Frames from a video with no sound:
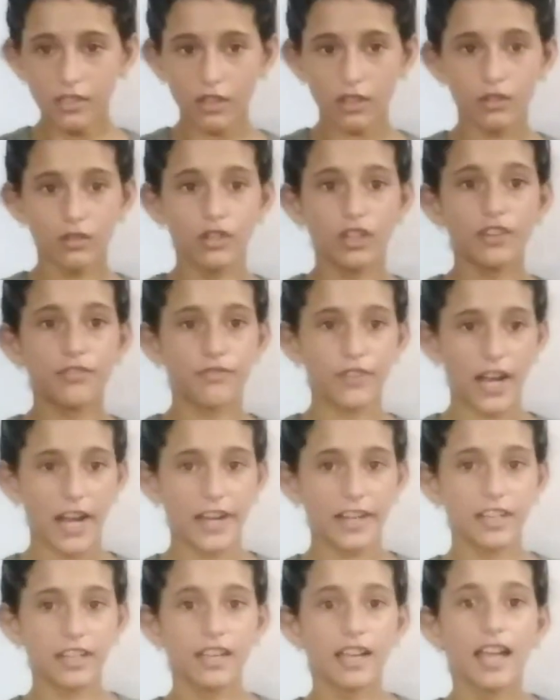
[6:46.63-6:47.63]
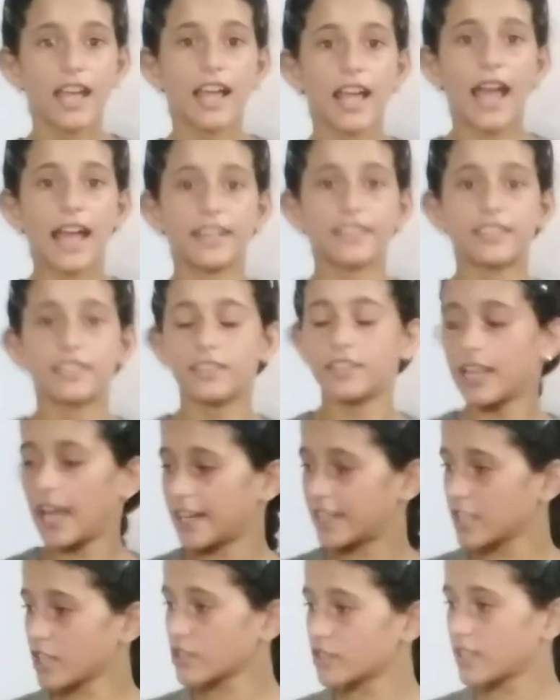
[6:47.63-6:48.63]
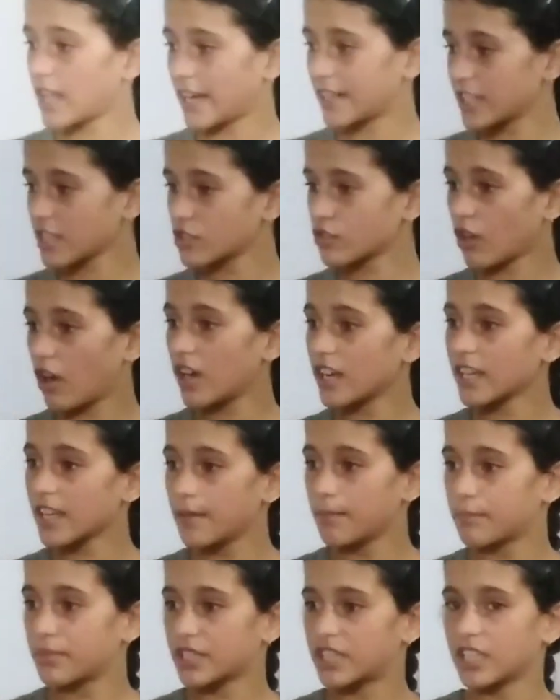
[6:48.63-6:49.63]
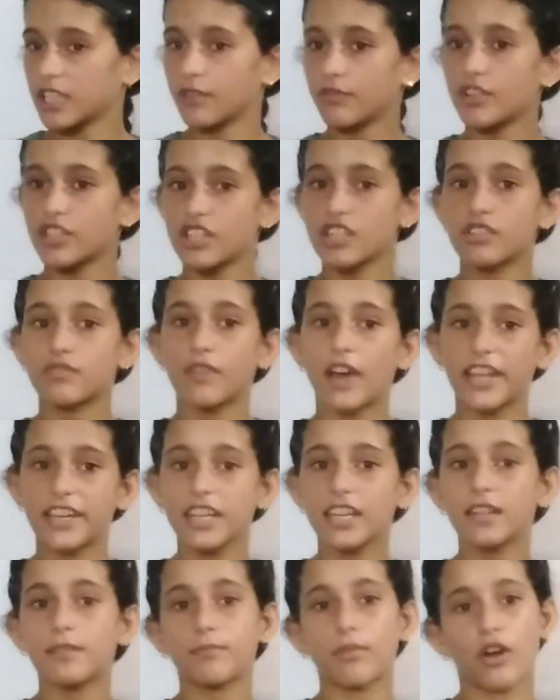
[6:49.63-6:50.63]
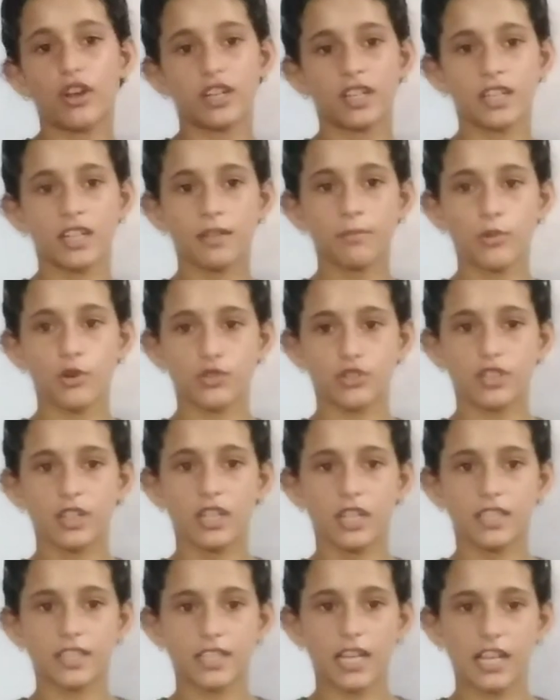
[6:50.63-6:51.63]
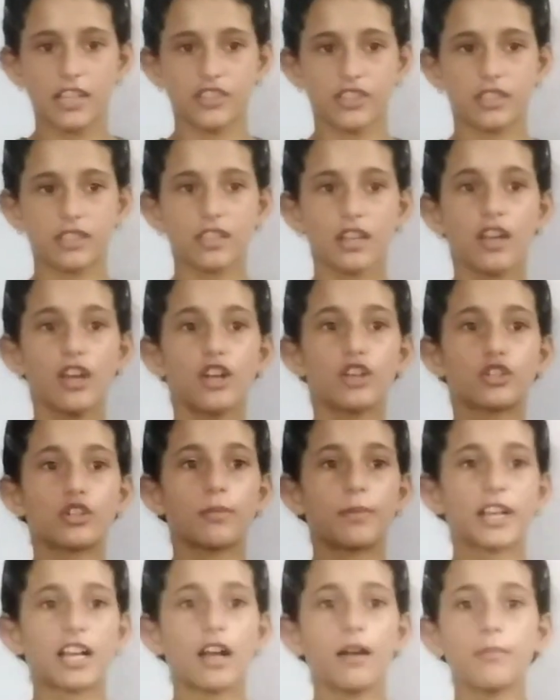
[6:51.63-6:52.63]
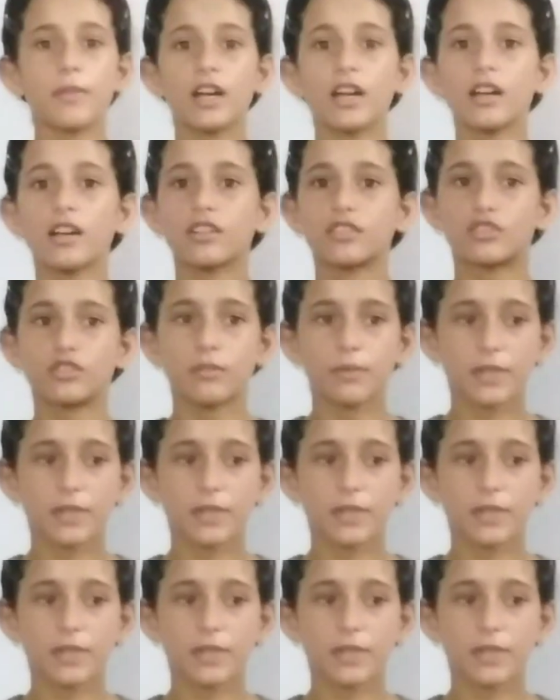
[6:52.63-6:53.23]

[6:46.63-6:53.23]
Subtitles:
good friend, and that is called empathy, which is very important in emotional intelligence. To become a